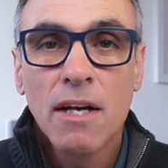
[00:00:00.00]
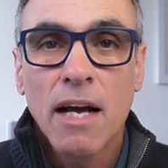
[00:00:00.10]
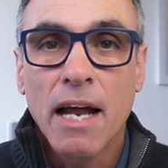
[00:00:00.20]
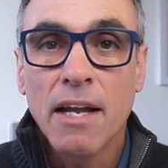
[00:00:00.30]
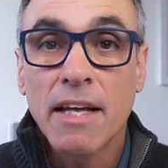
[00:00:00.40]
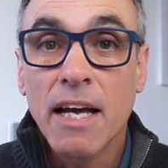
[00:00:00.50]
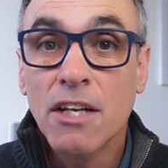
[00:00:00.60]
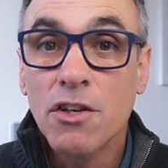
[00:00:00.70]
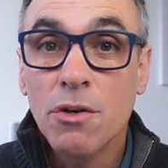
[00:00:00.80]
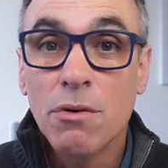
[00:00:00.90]
And
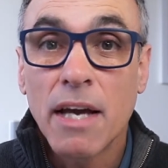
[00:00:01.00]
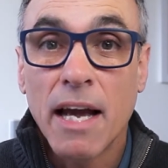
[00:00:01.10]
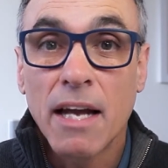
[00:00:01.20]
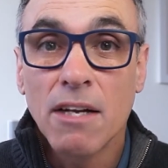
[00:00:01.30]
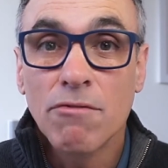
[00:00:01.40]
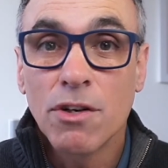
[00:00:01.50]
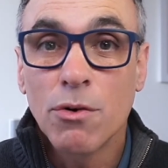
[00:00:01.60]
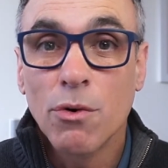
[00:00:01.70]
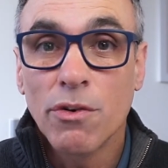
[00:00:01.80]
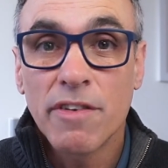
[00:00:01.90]
again, you can
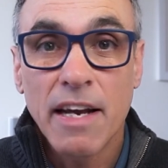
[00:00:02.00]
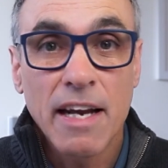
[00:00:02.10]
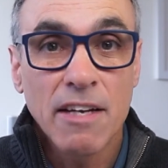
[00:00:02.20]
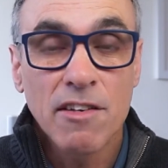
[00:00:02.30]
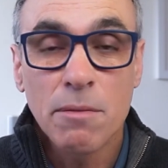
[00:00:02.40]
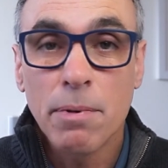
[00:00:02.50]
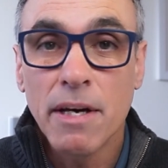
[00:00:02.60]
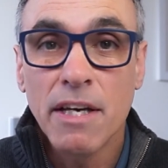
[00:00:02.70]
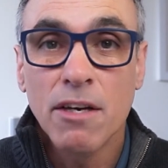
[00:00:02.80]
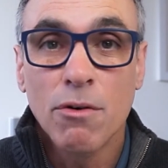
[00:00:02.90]
record 1080p